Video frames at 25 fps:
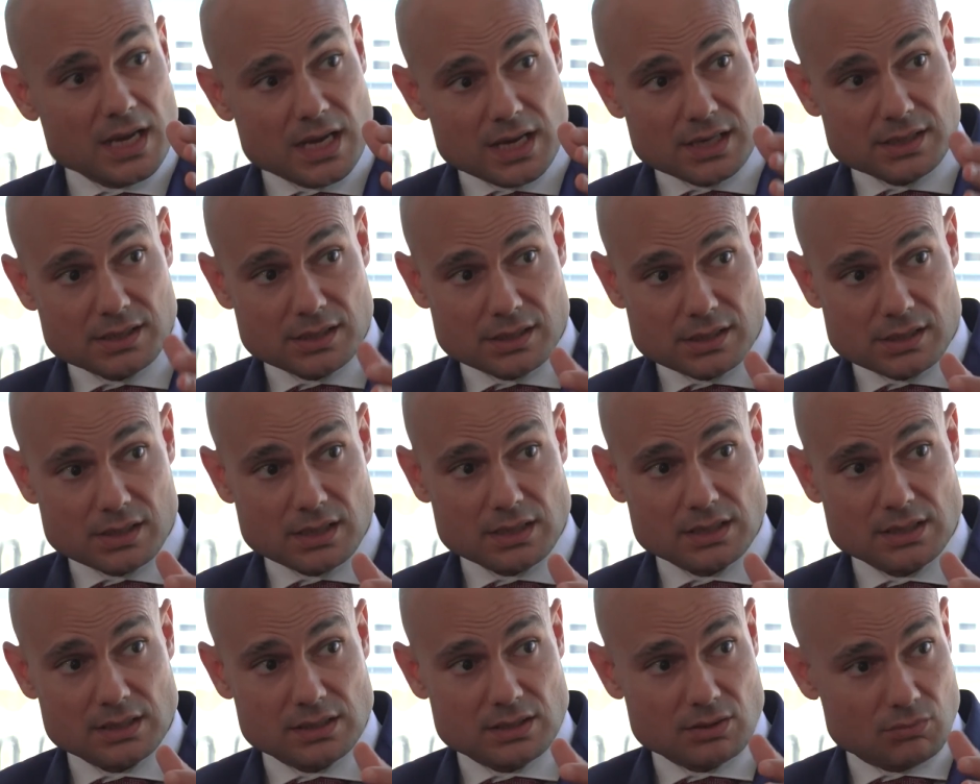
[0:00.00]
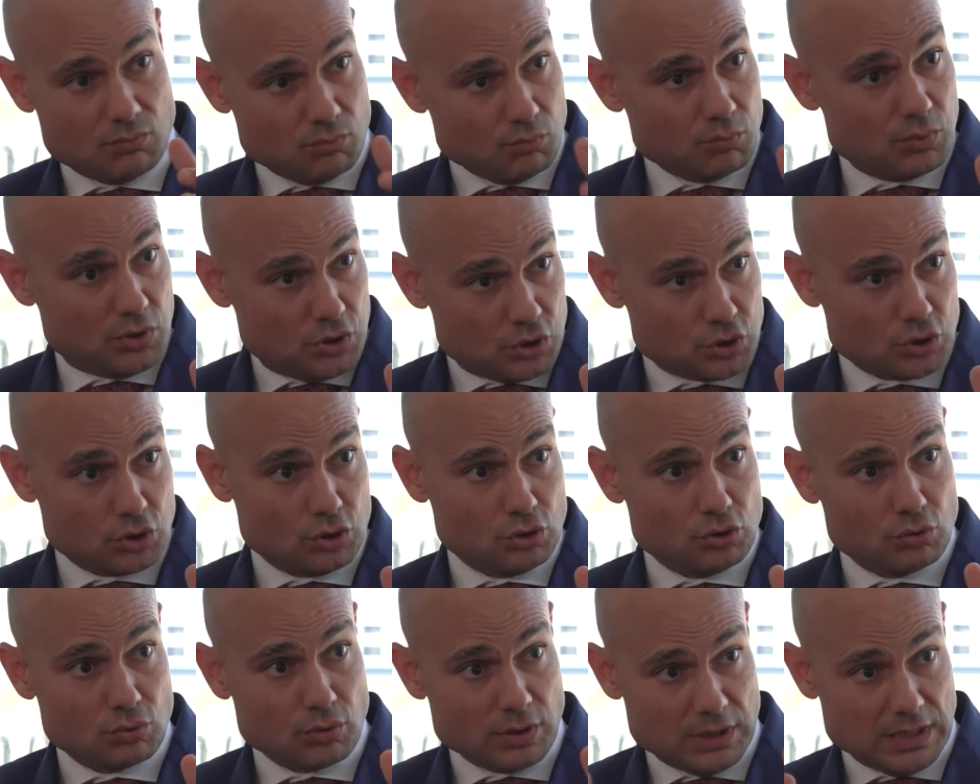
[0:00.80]
is a study that we
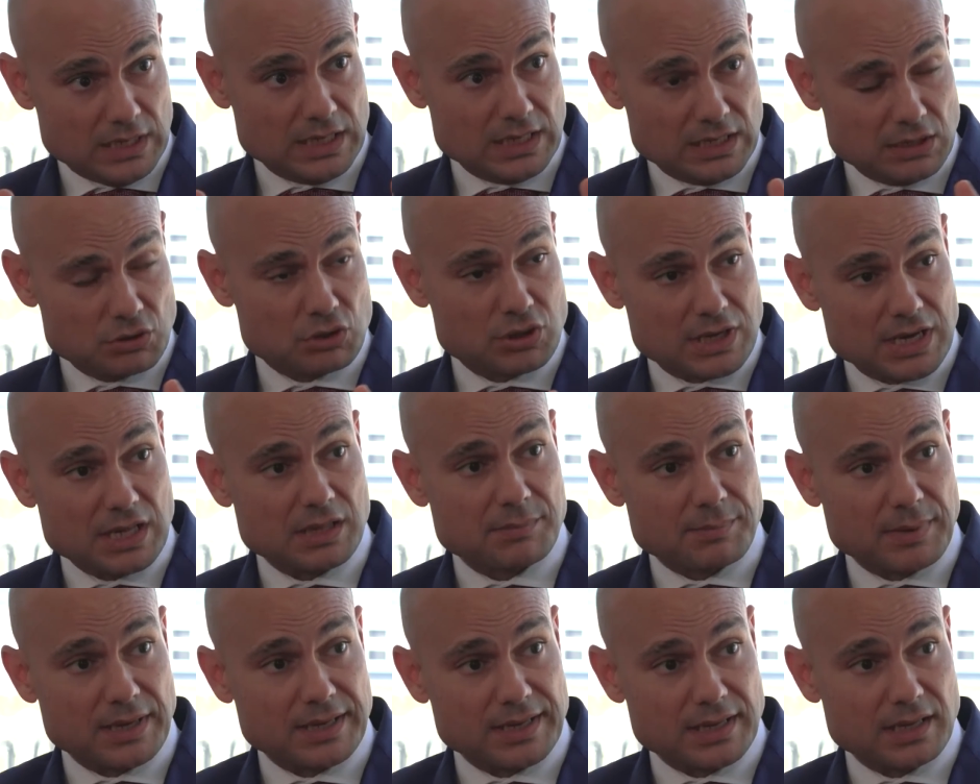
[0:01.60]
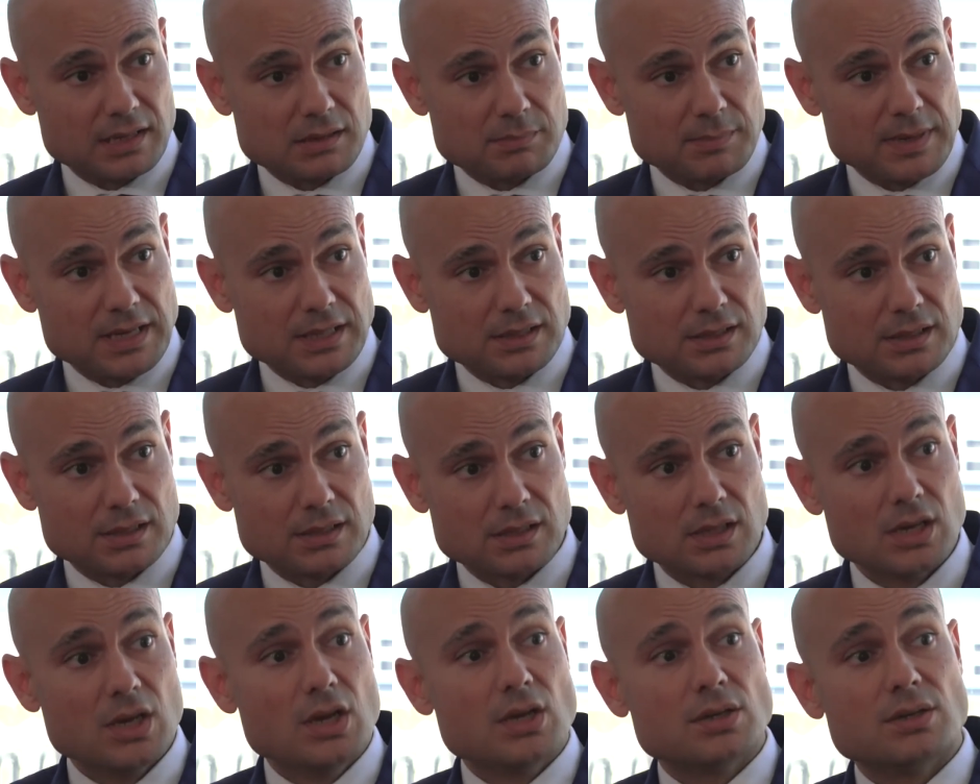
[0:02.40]
should do in each case-by-case
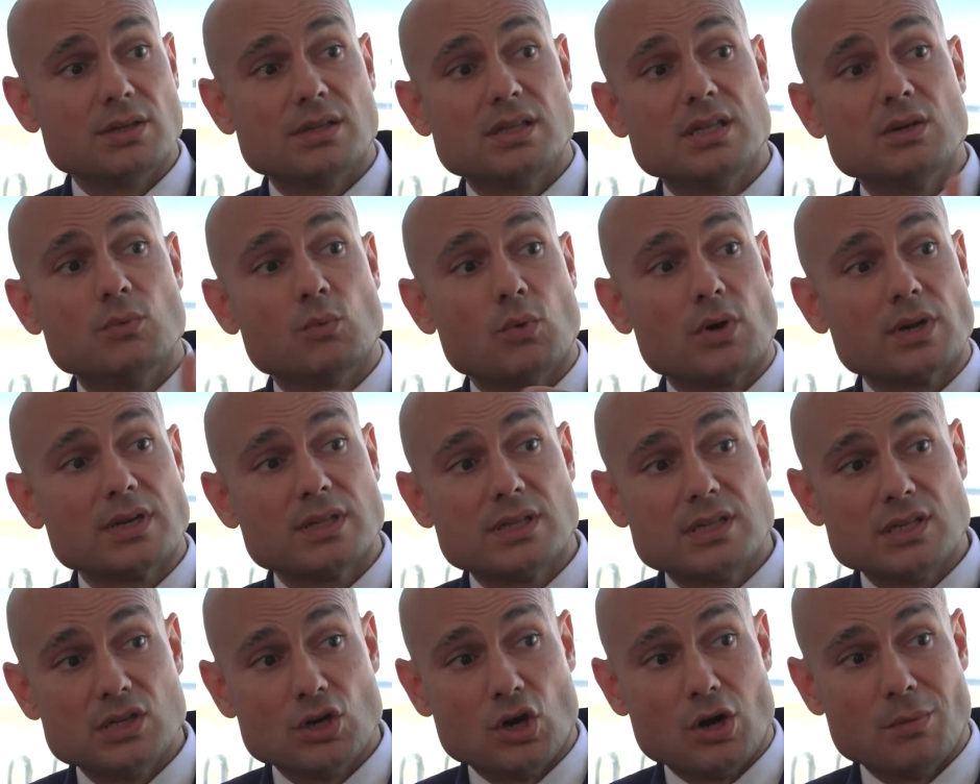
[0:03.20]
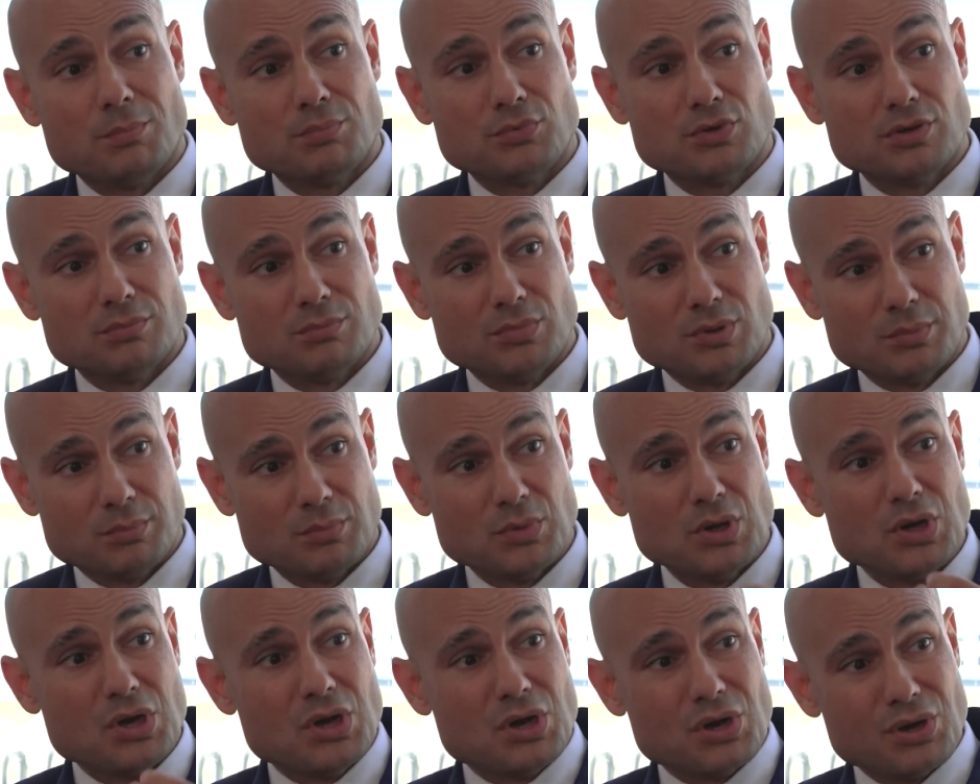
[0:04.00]
basis to see what is the
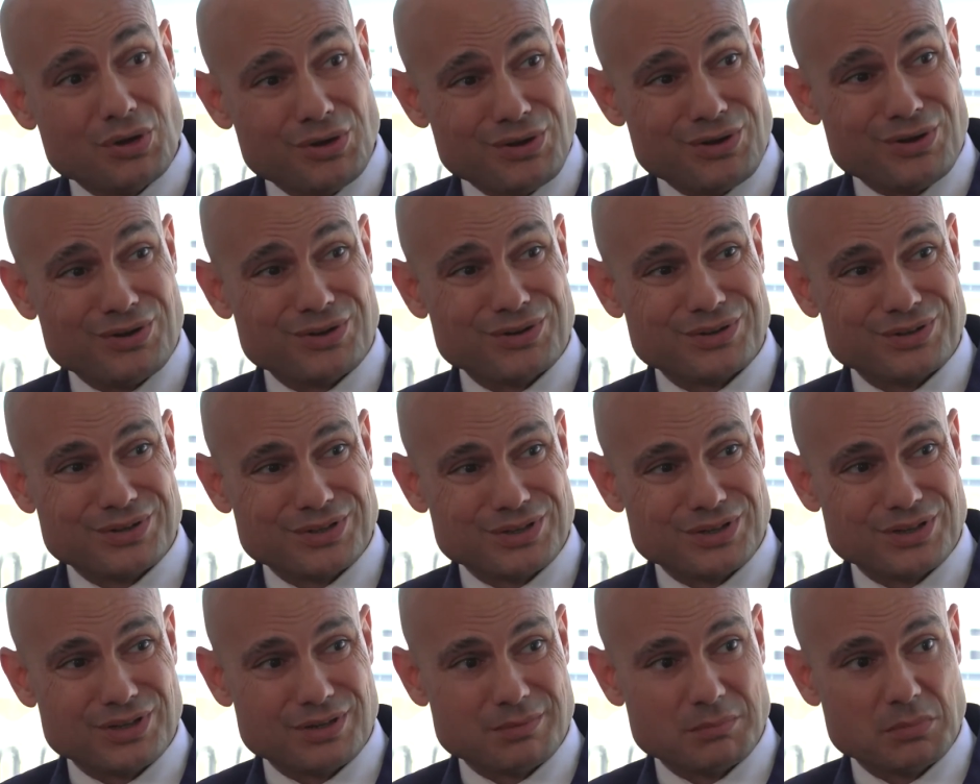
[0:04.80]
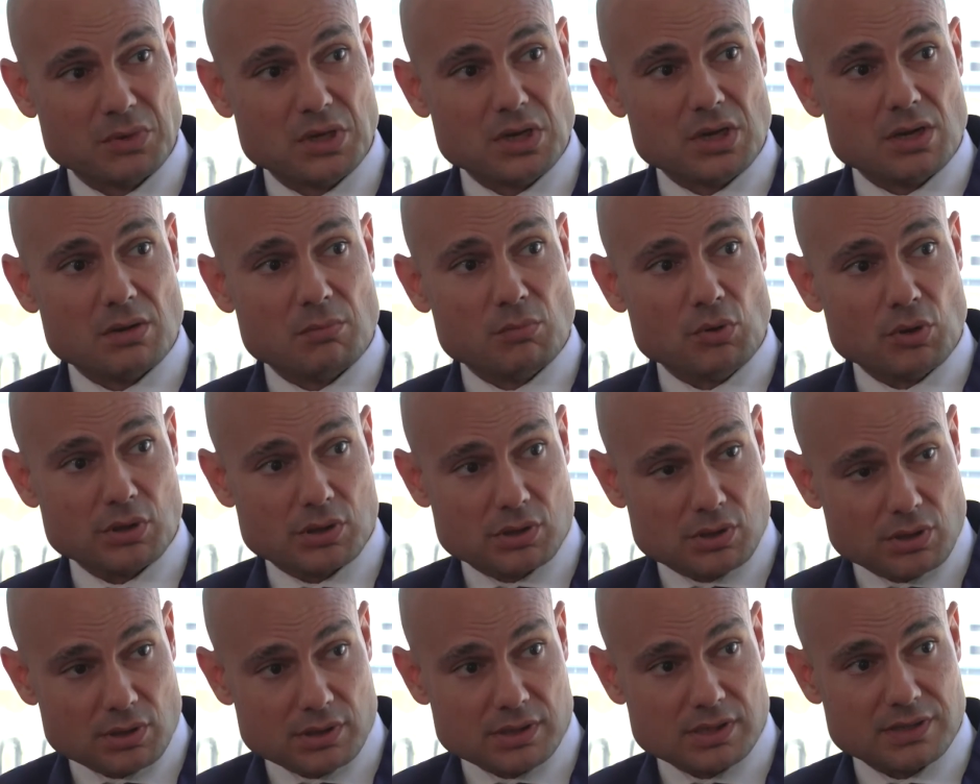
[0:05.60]
optimum long-term,
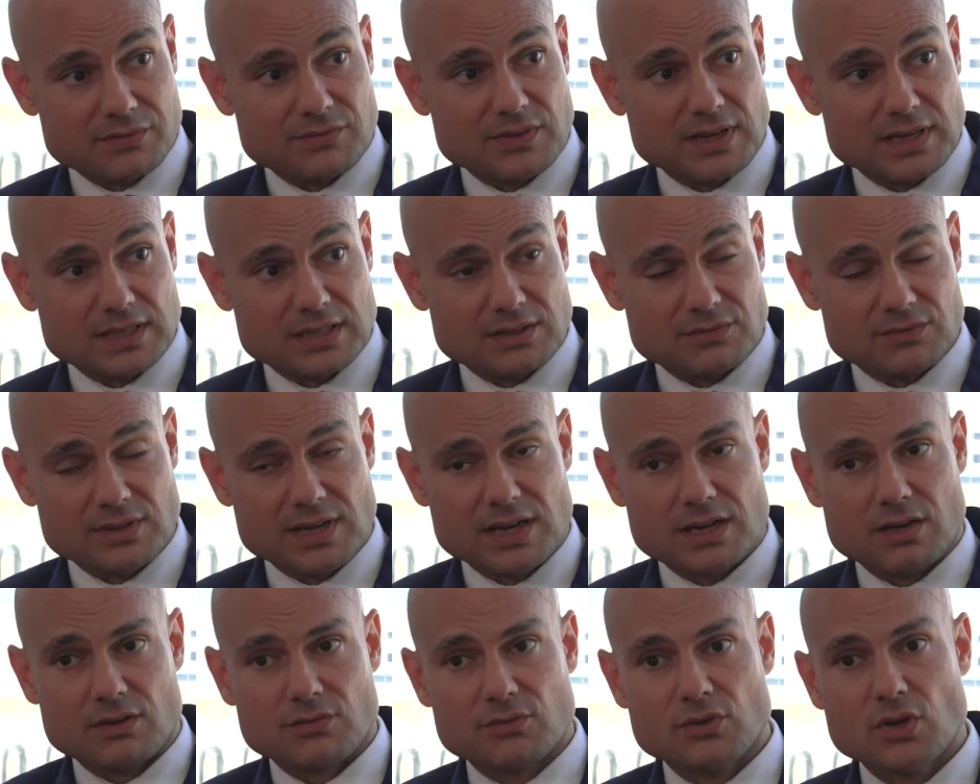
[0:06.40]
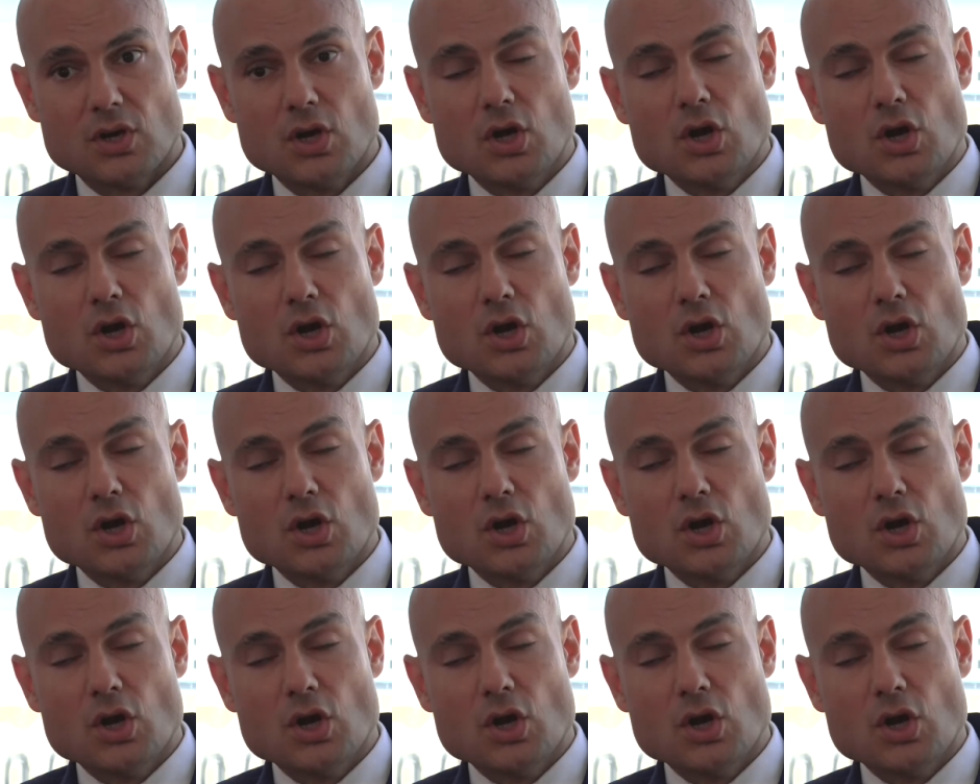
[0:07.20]
most cost-effective tariff.